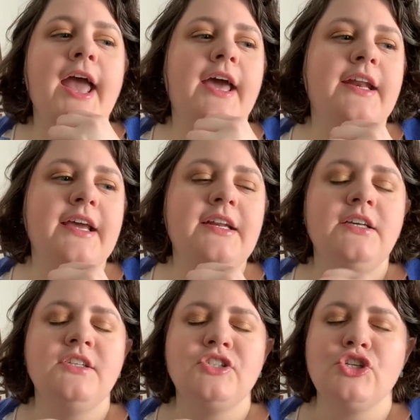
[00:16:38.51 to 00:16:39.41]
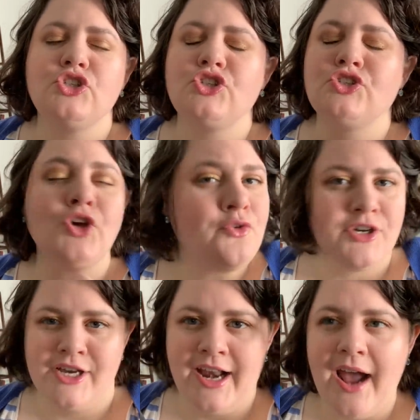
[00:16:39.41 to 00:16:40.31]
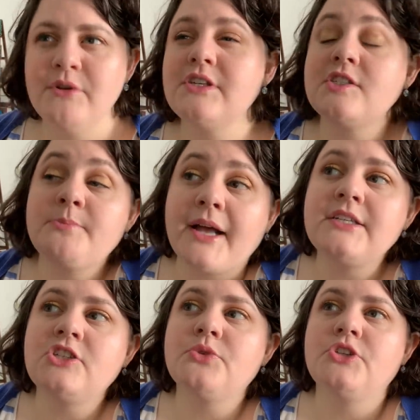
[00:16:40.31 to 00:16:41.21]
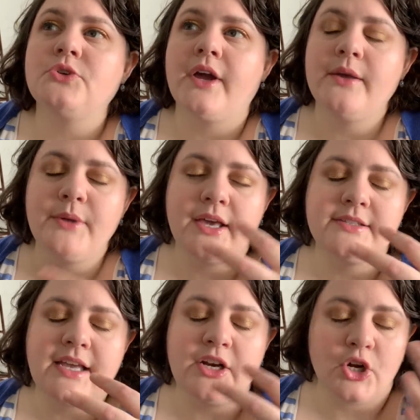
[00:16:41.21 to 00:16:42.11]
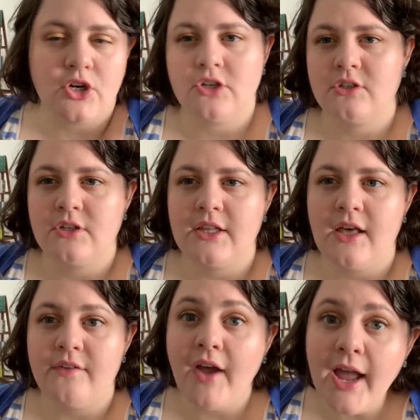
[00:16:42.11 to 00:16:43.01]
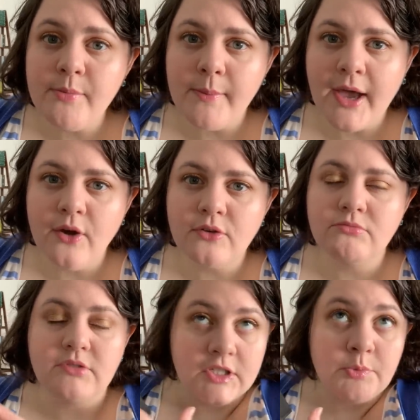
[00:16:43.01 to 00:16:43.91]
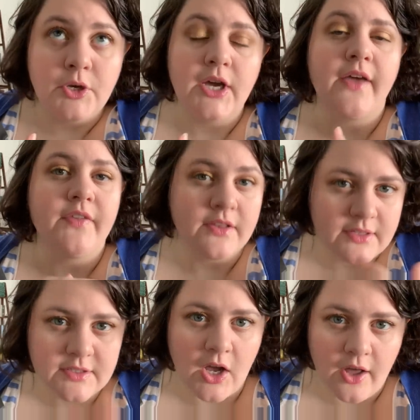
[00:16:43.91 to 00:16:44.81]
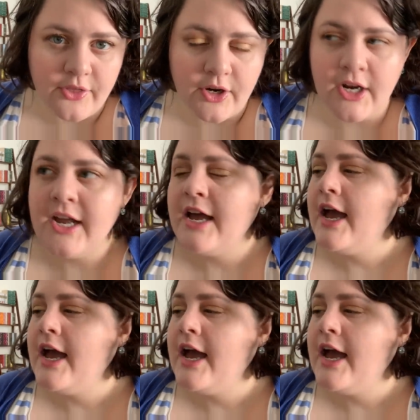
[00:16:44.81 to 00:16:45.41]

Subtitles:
And it is so good. I was expecting to enjoy it because I'd heard a lot of hype about this book and then this author.